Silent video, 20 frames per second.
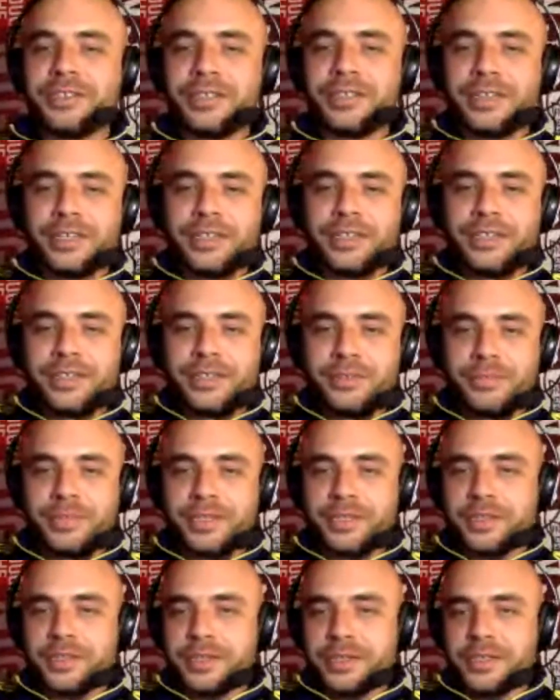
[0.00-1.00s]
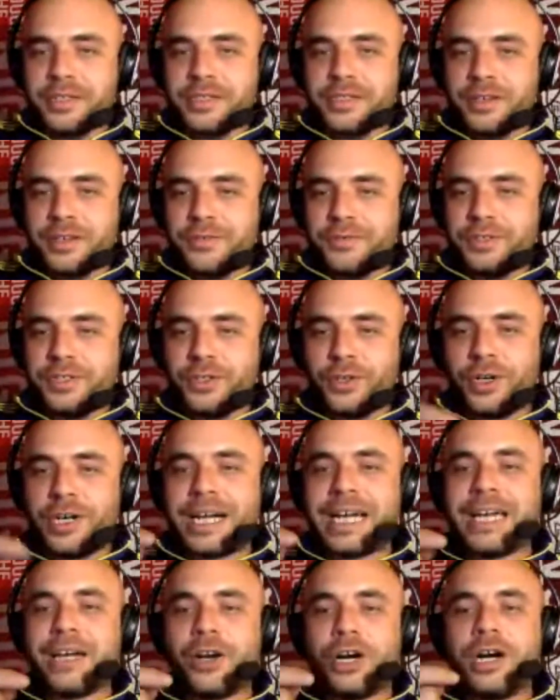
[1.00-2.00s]
in the league because of the
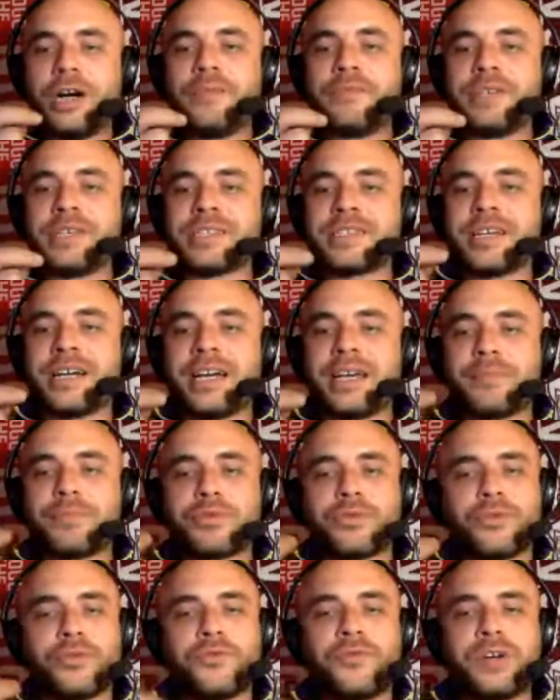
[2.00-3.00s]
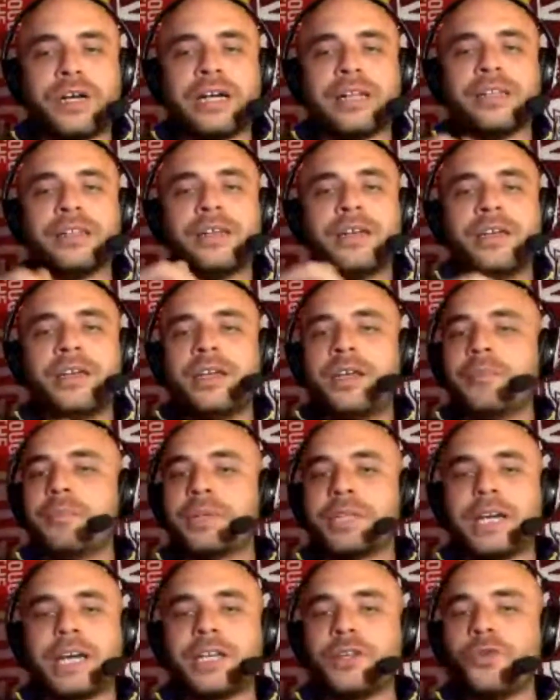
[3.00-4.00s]
obvious high profile,
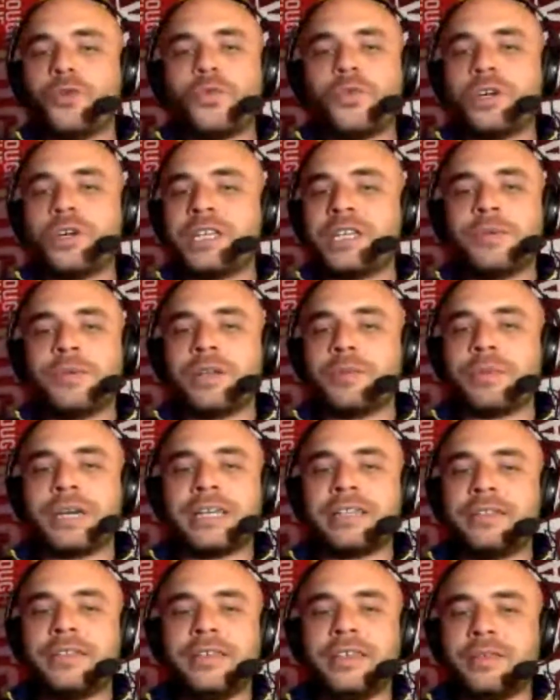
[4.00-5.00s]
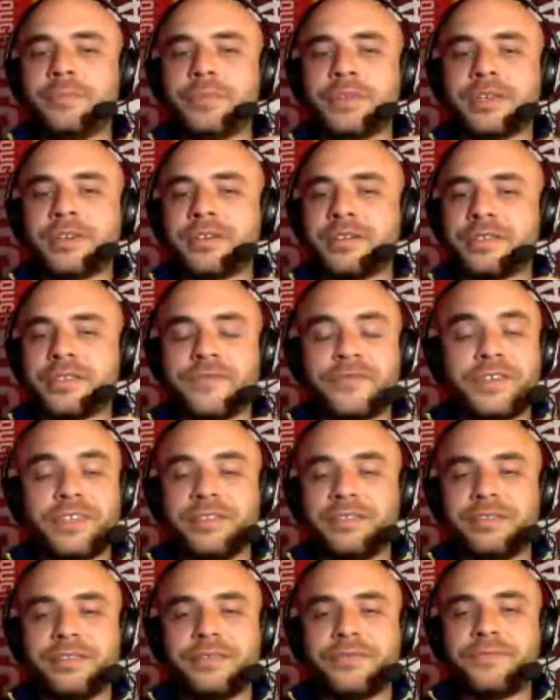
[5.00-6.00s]
but I don't want him on my team because if
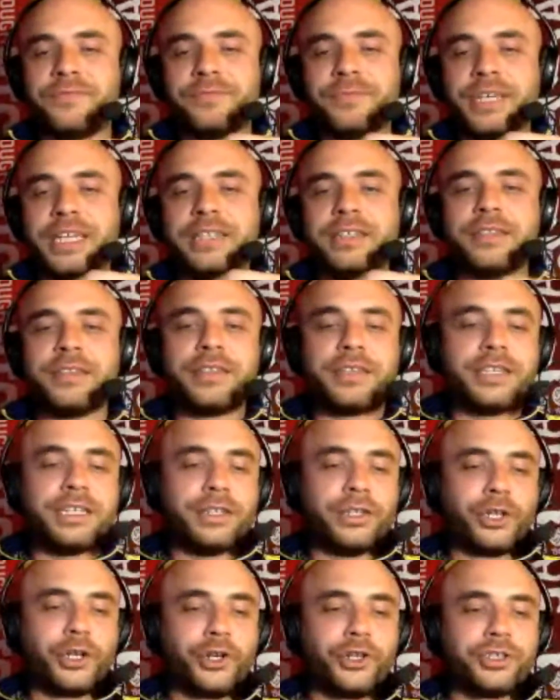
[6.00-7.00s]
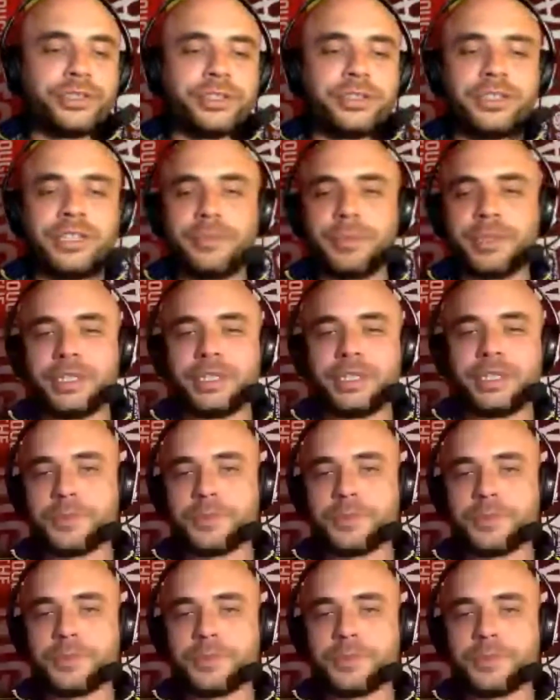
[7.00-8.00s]
anything, he'll hurt the team at
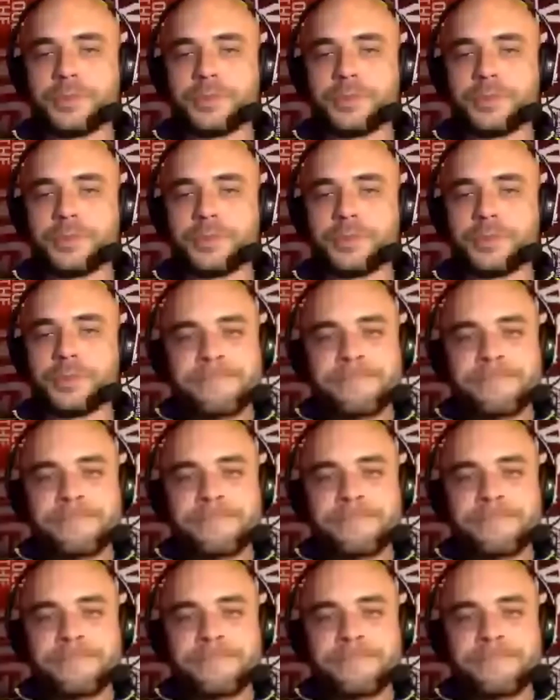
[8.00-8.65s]
this point, right?